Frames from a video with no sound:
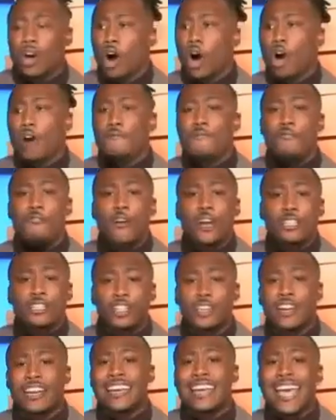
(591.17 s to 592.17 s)
are fresher
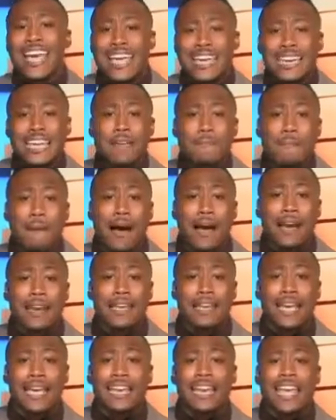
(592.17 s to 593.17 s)
than anybody
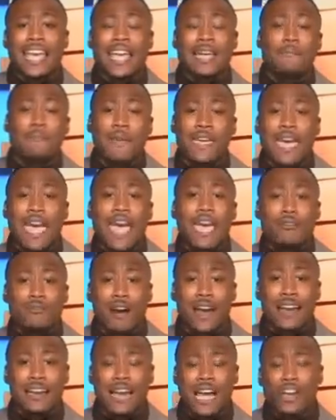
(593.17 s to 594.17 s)
in the NBA right
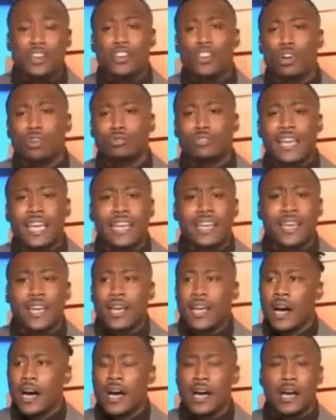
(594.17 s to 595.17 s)
now. You don't think
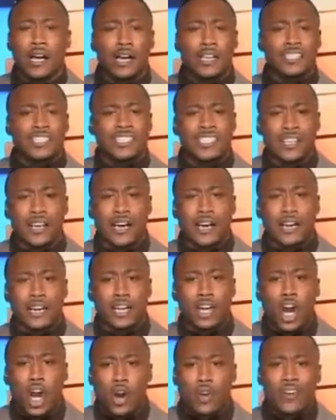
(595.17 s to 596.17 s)

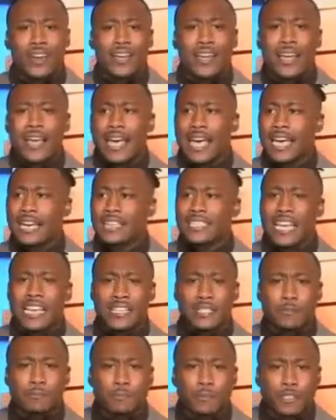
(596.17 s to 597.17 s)
Curry is
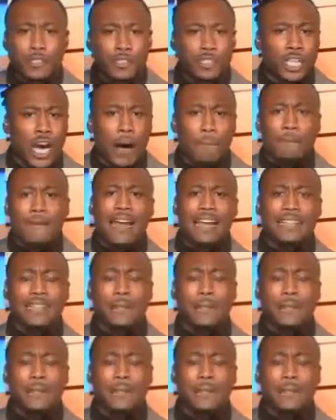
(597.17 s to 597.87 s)
chomping at the